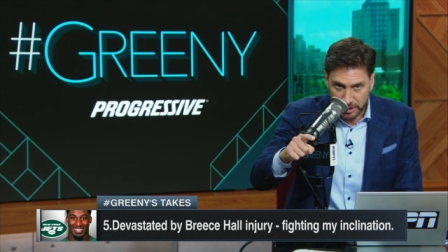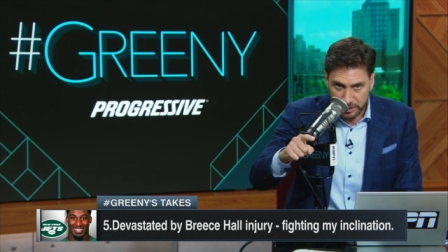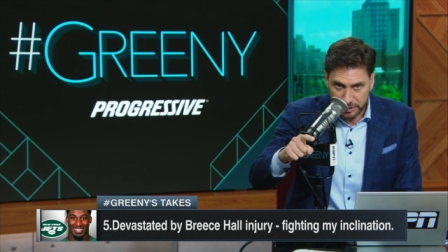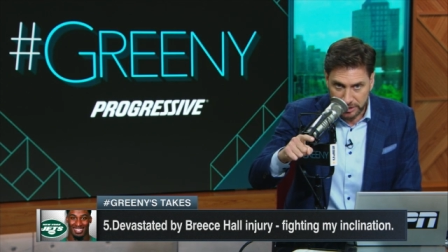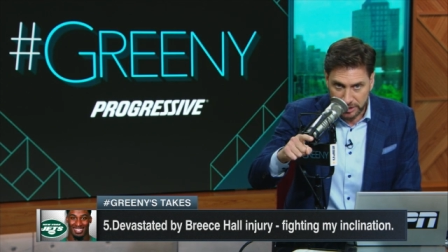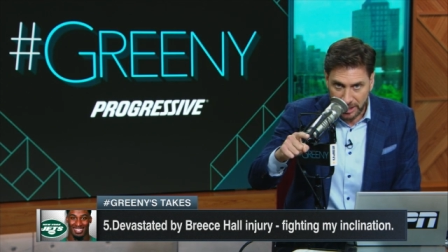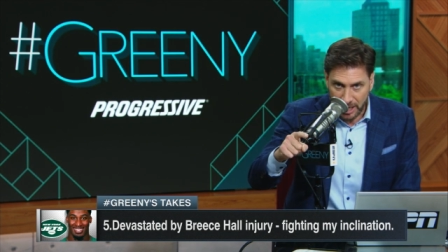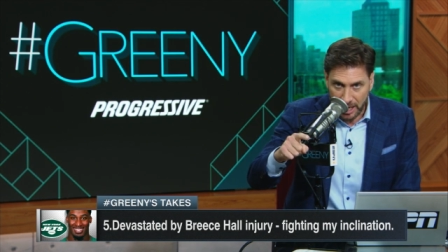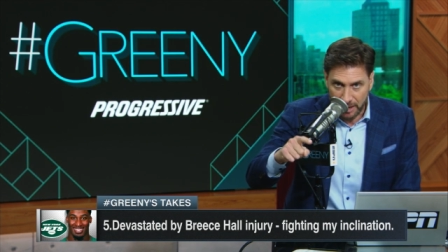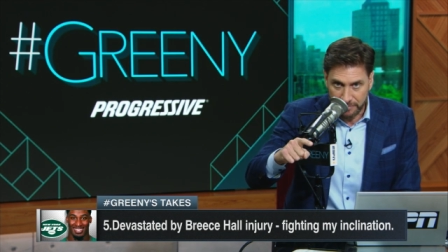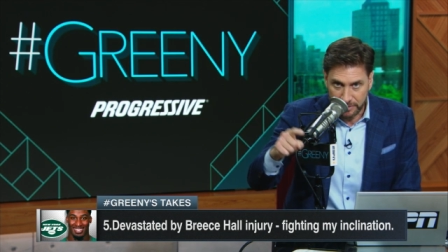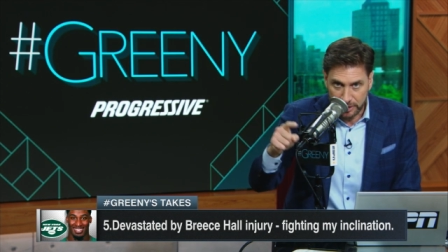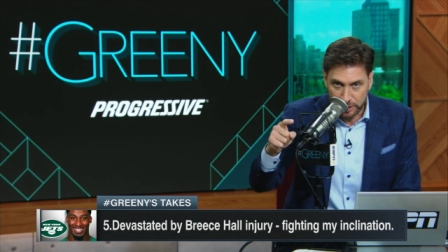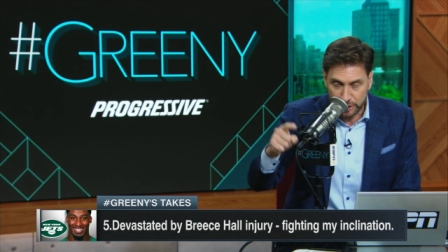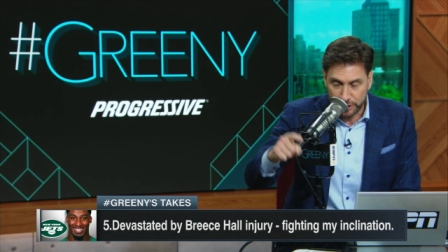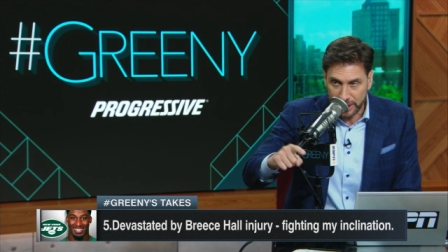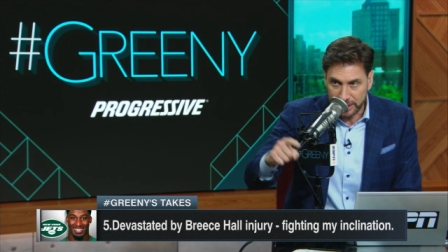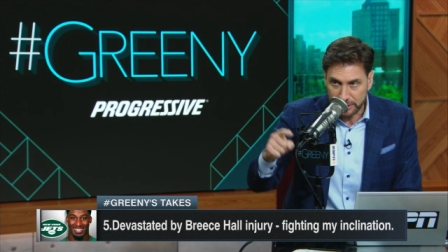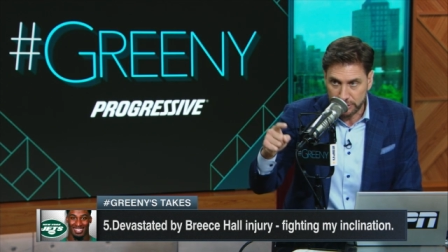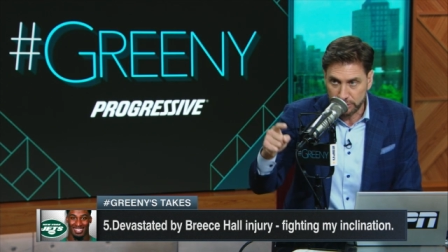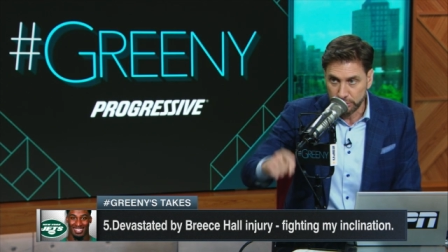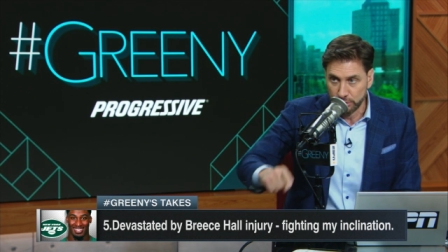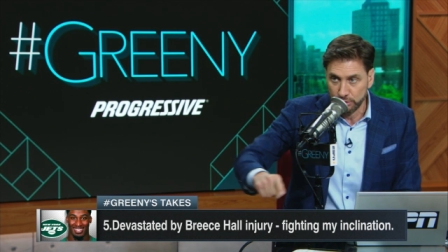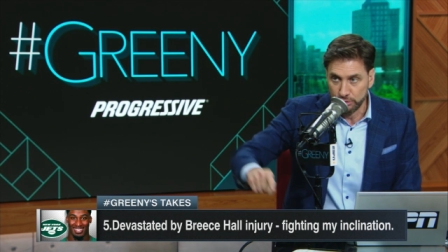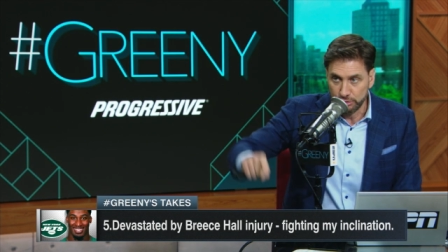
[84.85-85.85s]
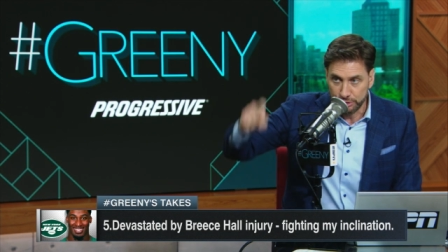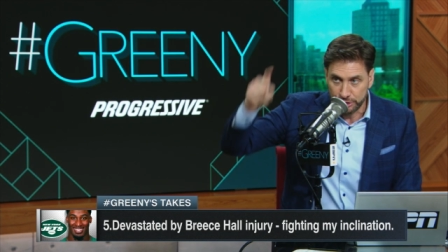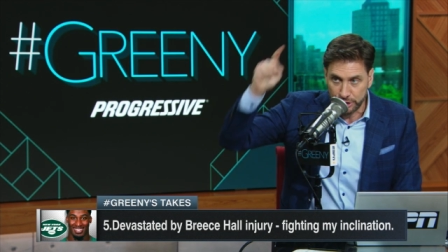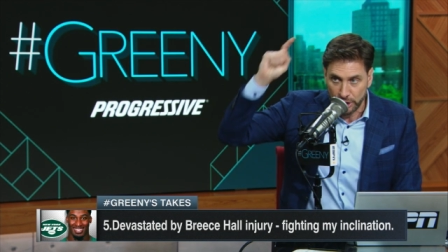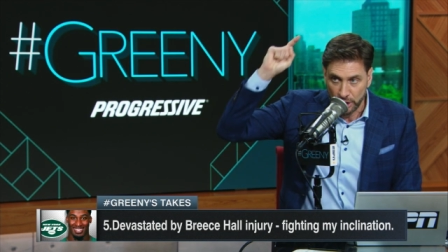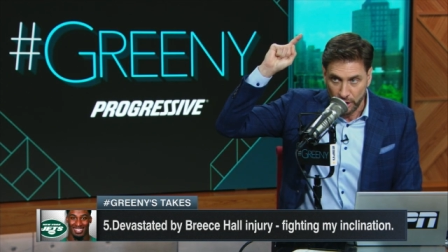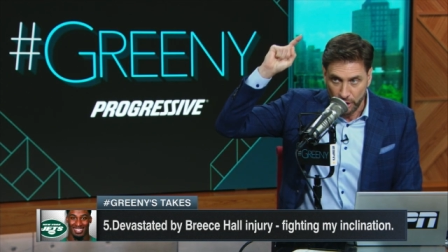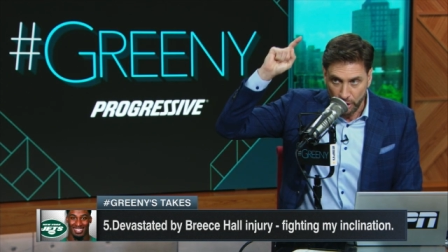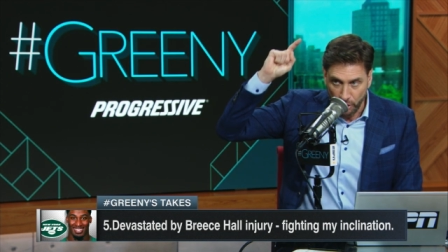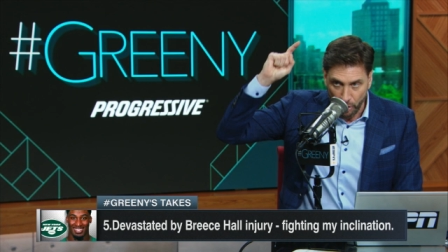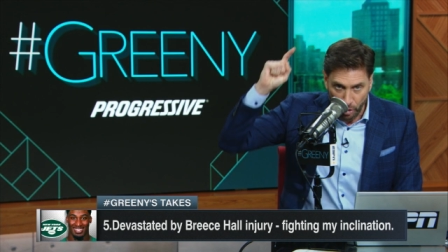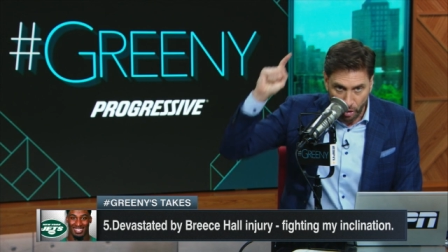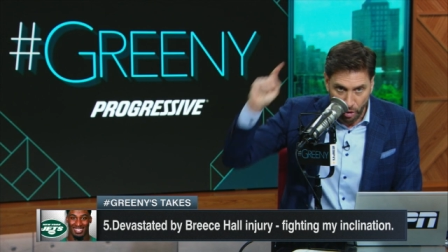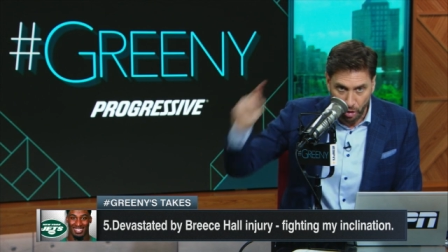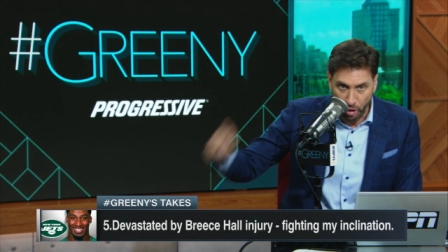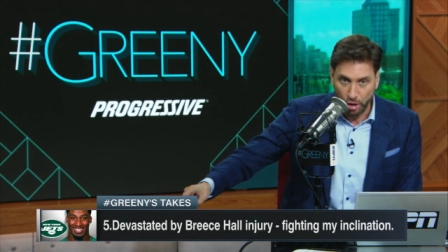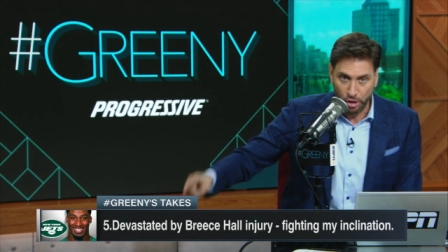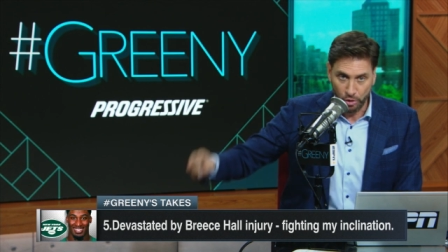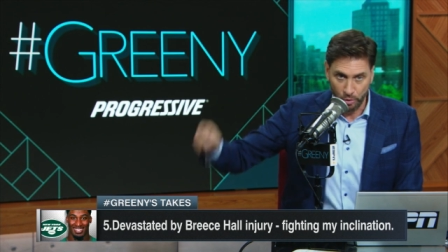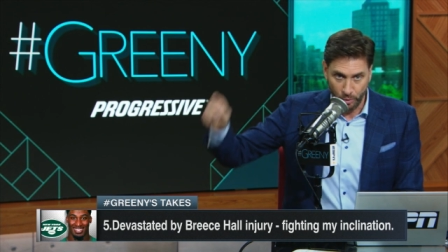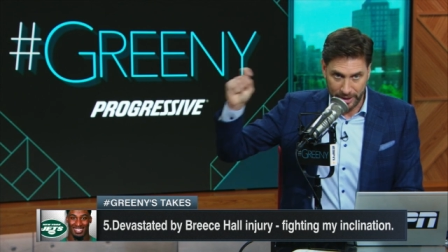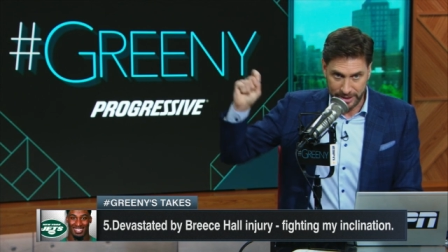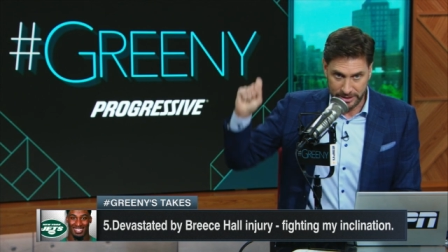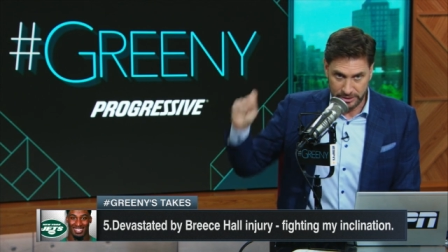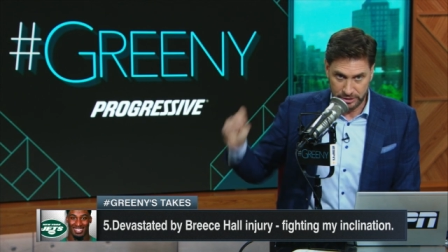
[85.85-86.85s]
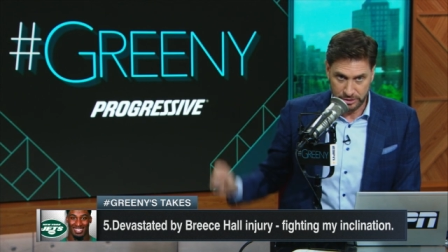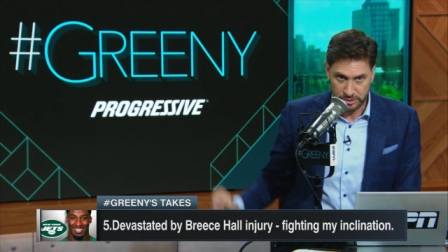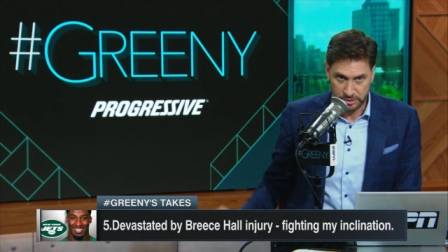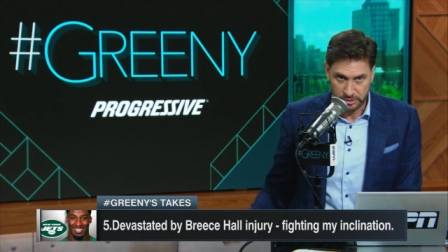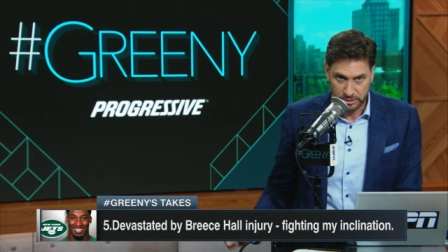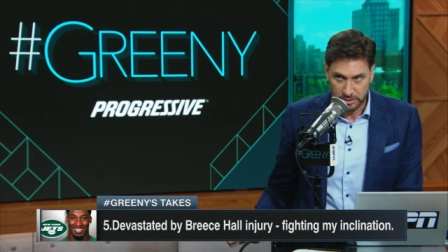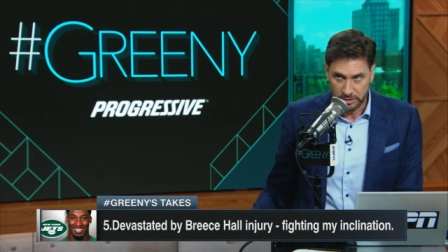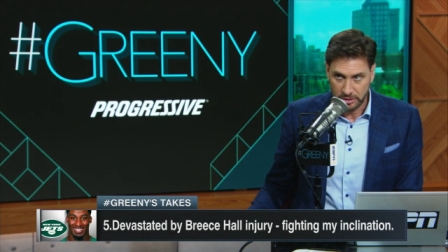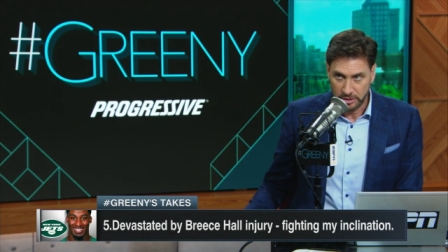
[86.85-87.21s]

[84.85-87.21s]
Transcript: is a game the Jets lose always.